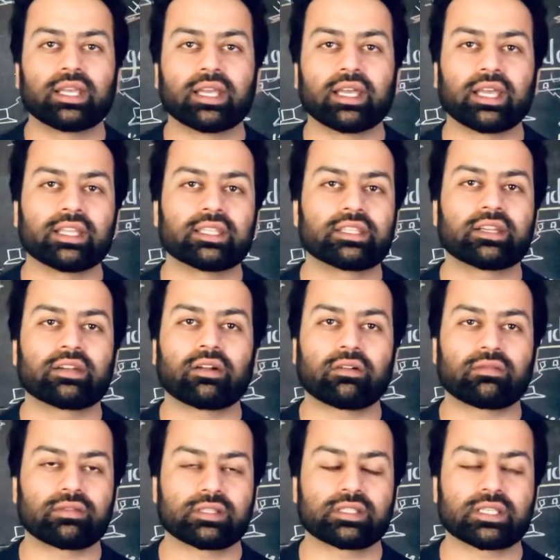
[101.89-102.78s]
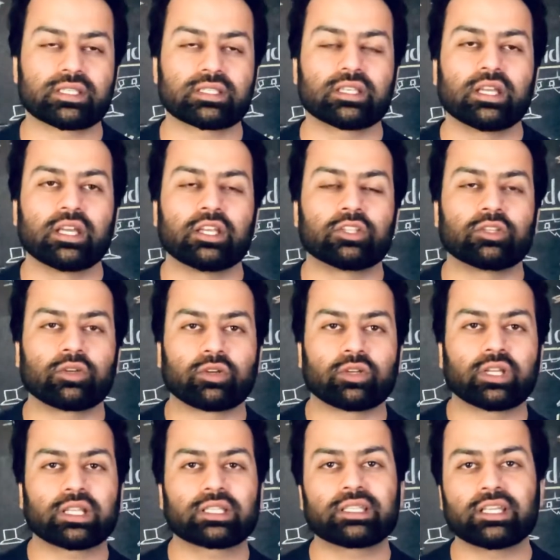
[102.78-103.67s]
in their offices to
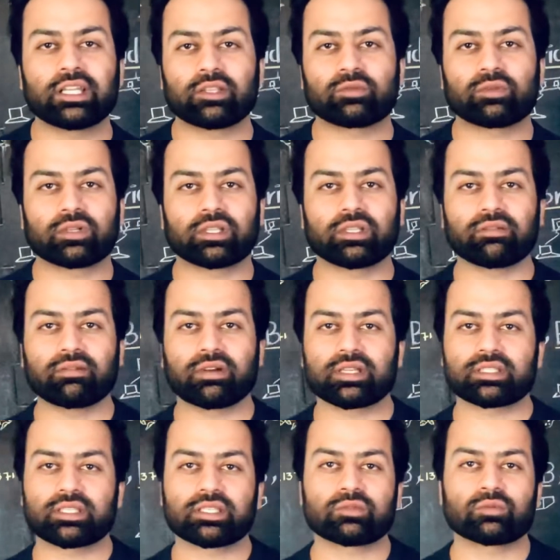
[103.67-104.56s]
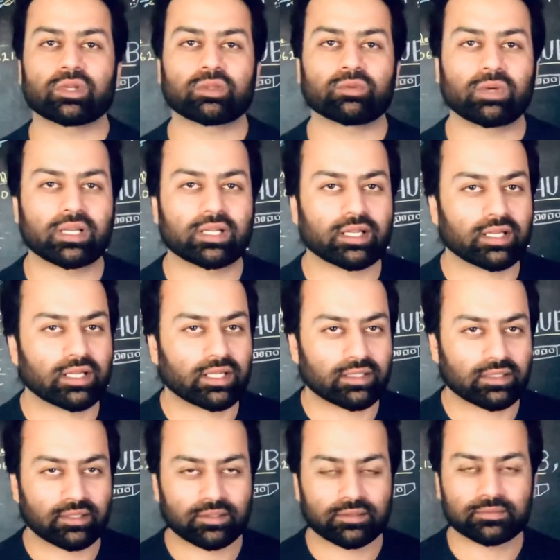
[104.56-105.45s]
connect the network devices with one
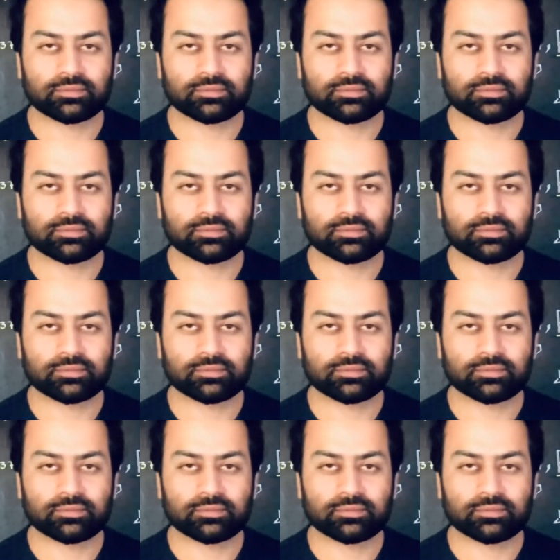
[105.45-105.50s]
another.